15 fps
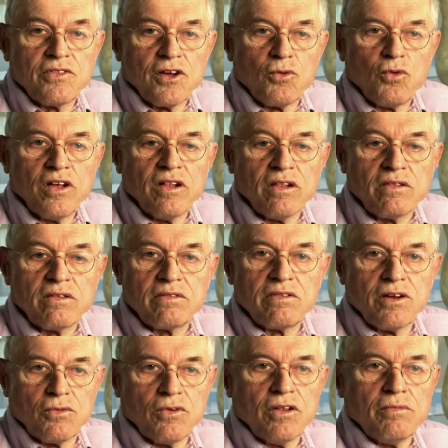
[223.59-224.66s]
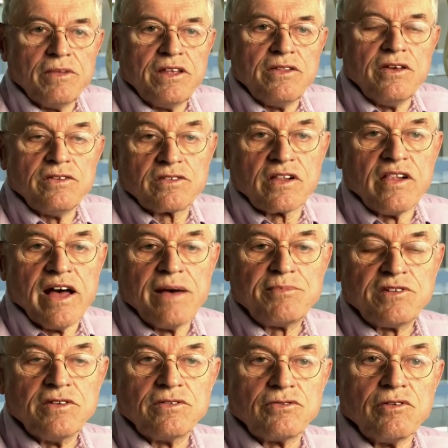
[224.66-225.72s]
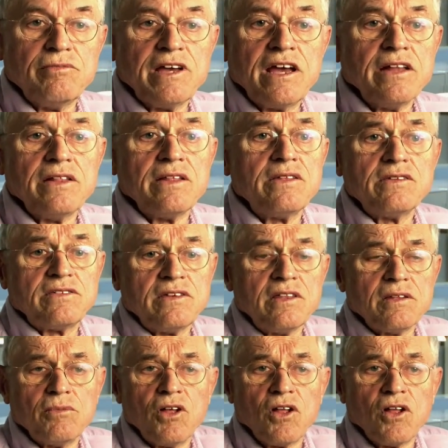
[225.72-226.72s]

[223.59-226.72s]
There will be these collapses. We're beginning to see them